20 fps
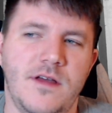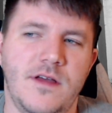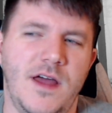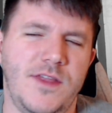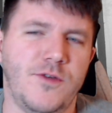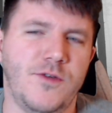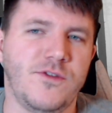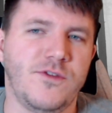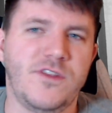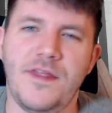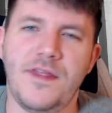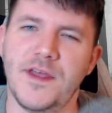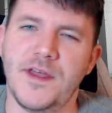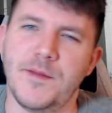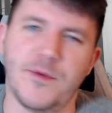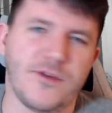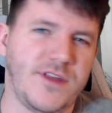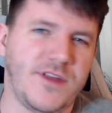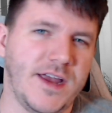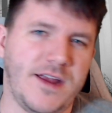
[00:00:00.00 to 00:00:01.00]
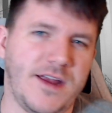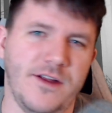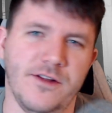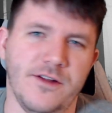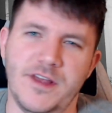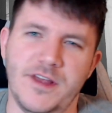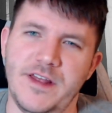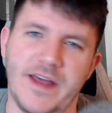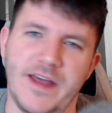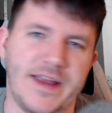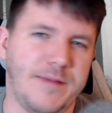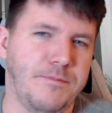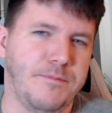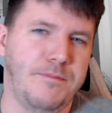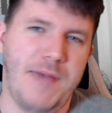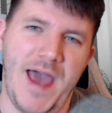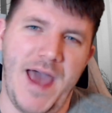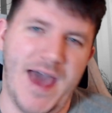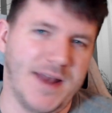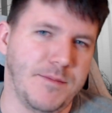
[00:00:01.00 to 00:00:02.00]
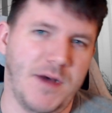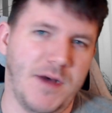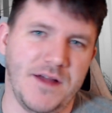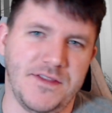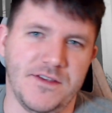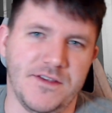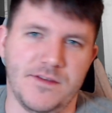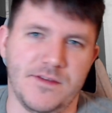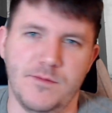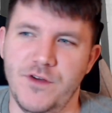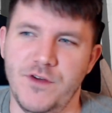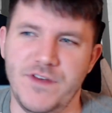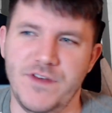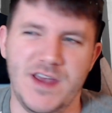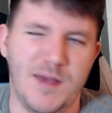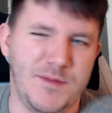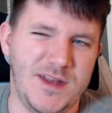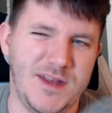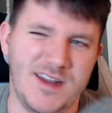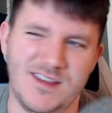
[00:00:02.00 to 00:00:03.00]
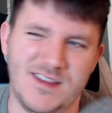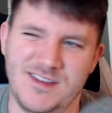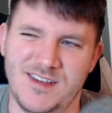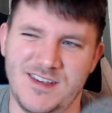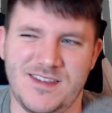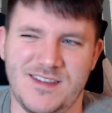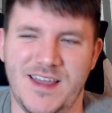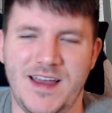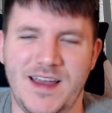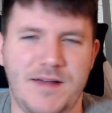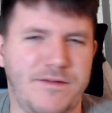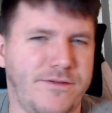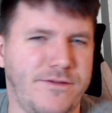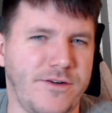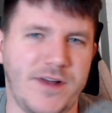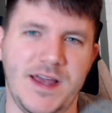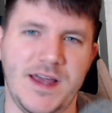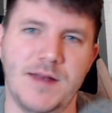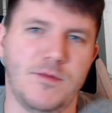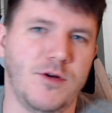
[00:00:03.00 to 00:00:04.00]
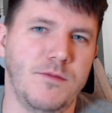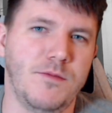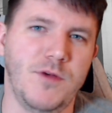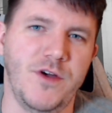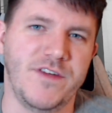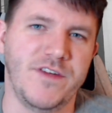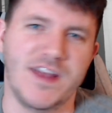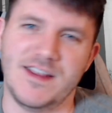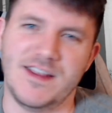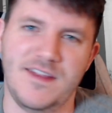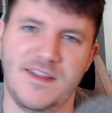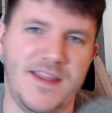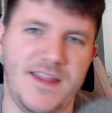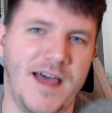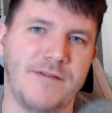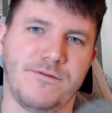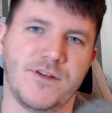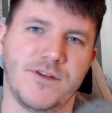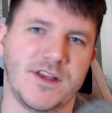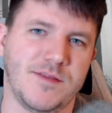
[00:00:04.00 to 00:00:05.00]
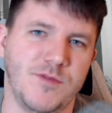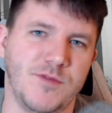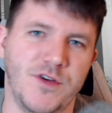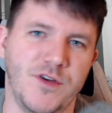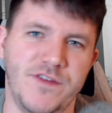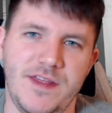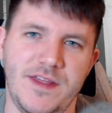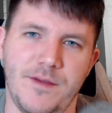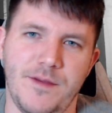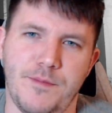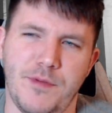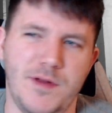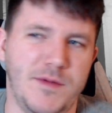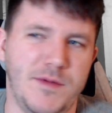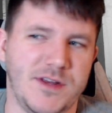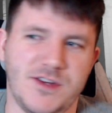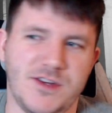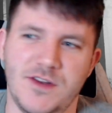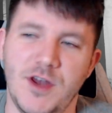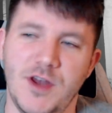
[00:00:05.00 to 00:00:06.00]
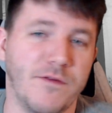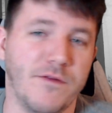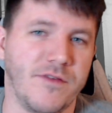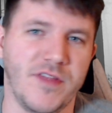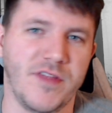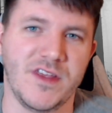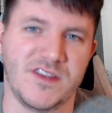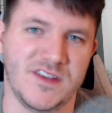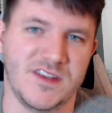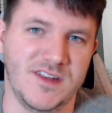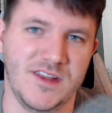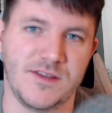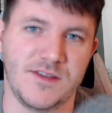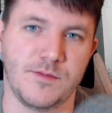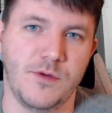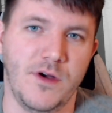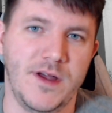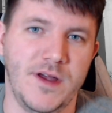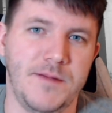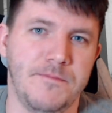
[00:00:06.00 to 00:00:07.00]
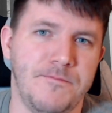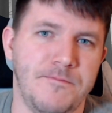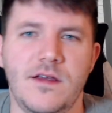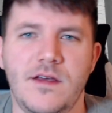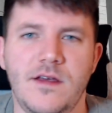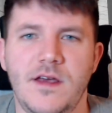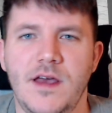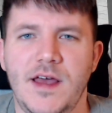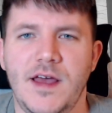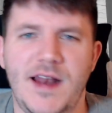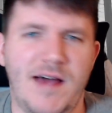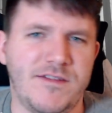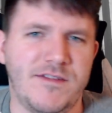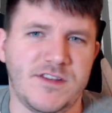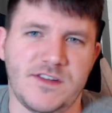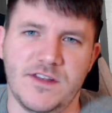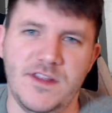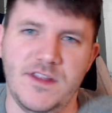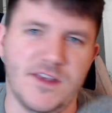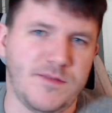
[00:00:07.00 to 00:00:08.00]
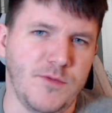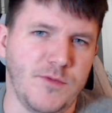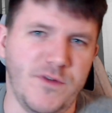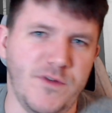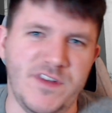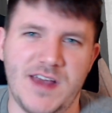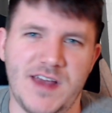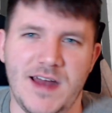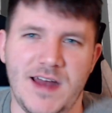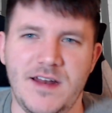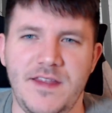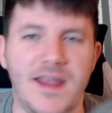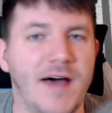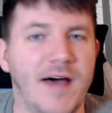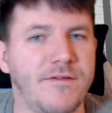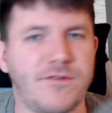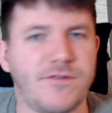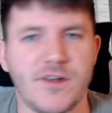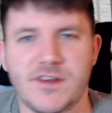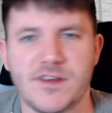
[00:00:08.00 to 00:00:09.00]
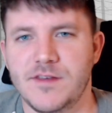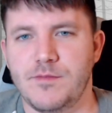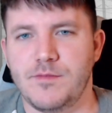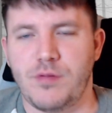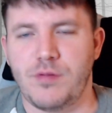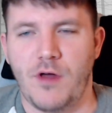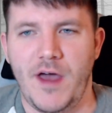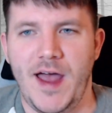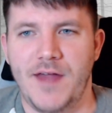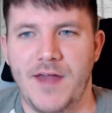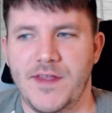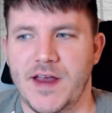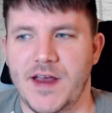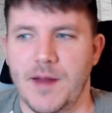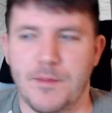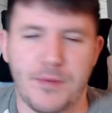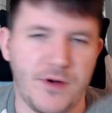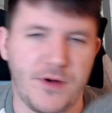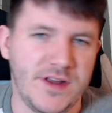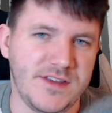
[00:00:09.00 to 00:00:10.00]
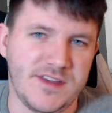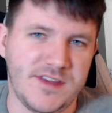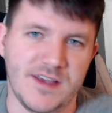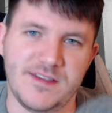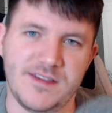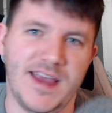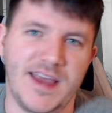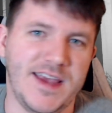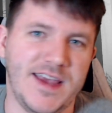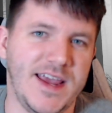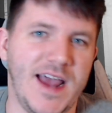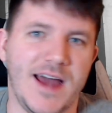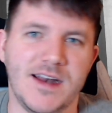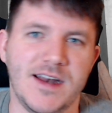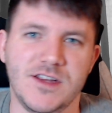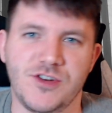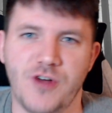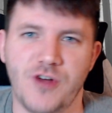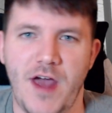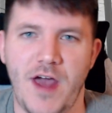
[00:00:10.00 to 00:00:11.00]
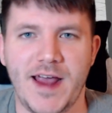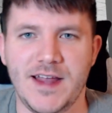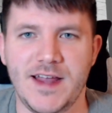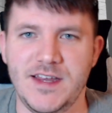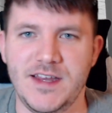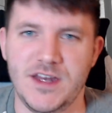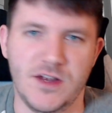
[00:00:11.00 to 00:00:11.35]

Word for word: And there was nothing particularly like bad about this movie. I mean, it's just like a forgettable movie. It's a Netflix movie. They're pretty much known for this at this point. And obviously, this movie's kind of Netflix's play on like a princess taking on a dragon.